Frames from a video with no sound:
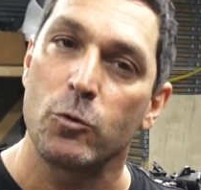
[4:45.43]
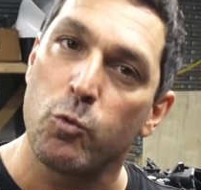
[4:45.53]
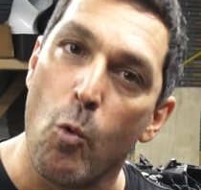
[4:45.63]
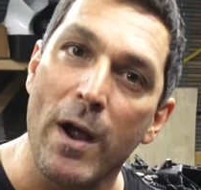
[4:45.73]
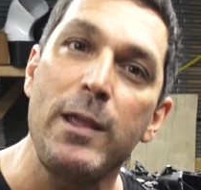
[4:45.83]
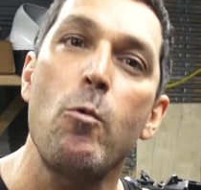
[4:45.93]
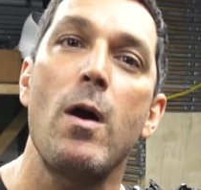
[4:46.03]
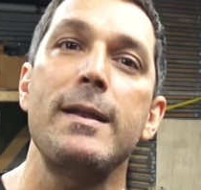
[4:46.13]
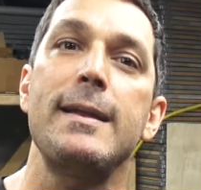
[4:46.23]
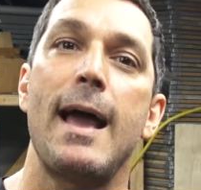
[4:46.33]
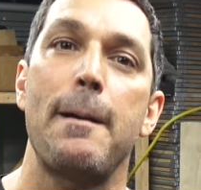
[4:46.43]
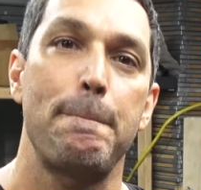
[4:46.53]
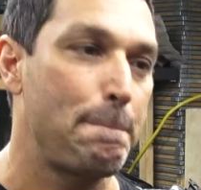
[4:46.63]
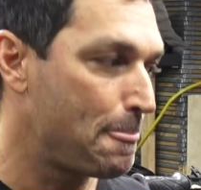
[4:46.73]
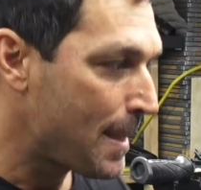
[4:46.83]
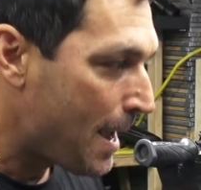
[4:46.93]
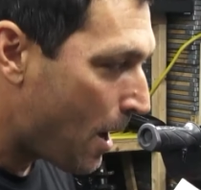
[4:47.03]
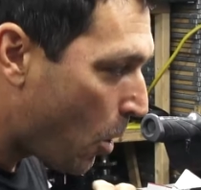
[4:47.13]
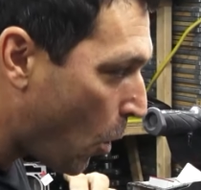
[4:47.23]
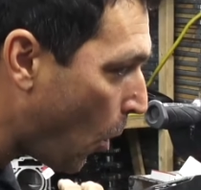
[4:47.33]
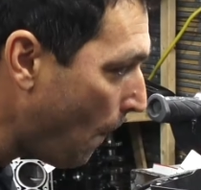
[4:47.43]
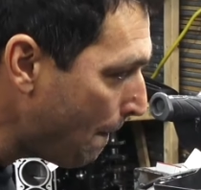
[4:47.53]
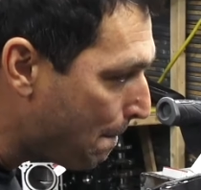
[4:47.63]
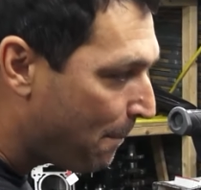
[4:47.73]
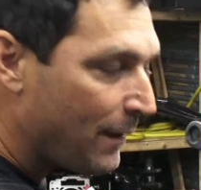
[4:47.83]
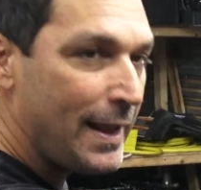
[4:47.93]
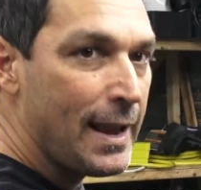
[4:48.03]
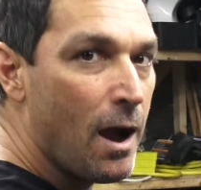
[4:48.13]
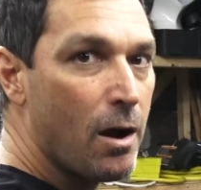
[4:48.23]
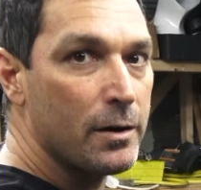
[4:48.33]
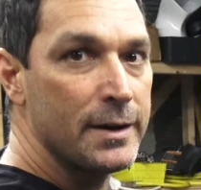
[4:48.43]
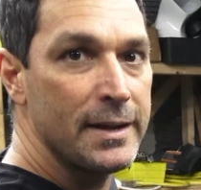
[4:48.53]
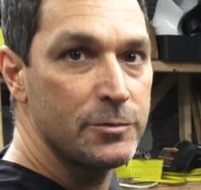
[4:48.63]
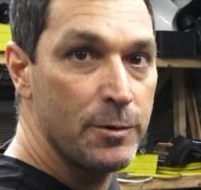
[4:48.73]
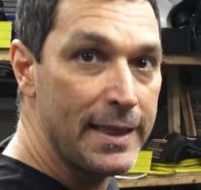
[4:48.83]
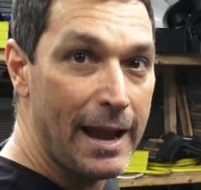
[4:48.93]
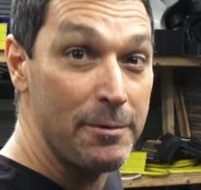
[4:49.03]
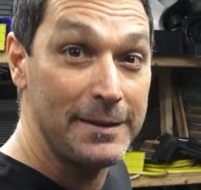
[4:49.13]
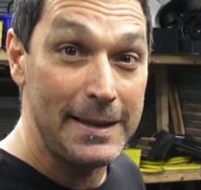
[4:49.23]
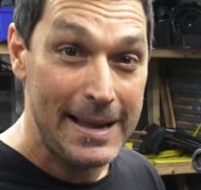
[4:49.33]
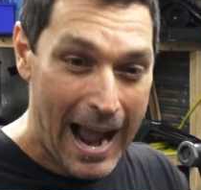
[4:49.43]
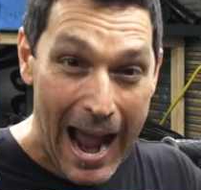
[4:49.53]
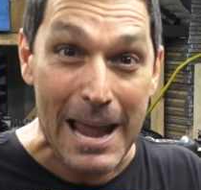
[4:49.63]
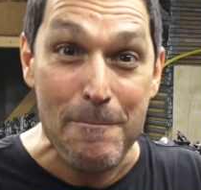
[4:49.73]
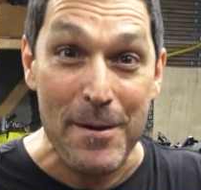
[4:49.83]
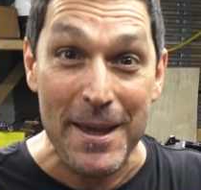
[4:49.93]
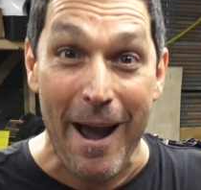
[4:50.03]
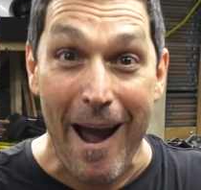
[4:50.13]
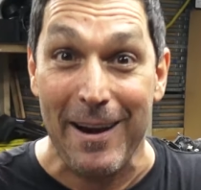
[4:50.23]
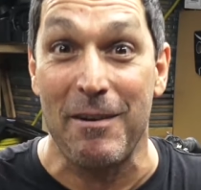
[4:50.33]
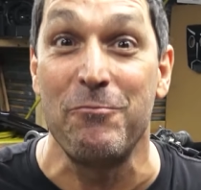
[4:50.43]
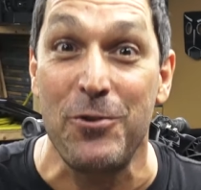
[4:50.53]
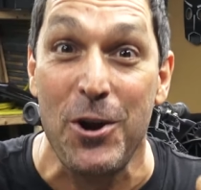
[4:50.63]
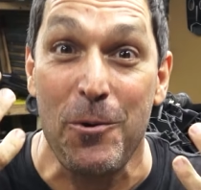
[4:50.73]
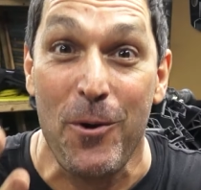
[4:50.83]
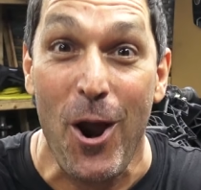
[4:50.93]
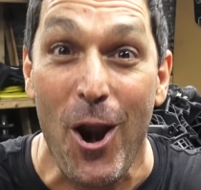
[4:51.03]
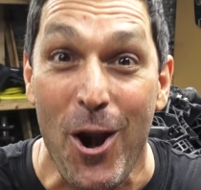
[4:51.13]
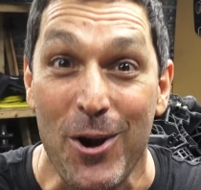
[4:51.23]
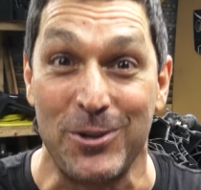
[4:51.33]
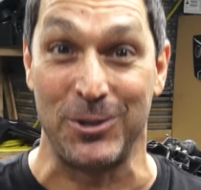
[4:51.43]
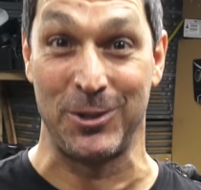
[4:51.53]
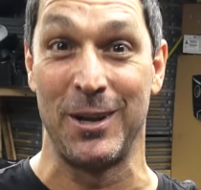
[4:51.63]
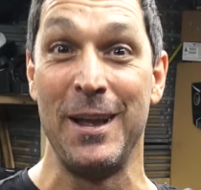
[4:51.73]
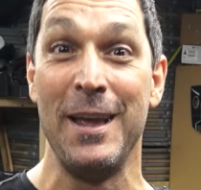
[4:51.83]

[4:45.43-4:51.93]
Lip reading: 21 and up, complete harness with everything IBR and reverse.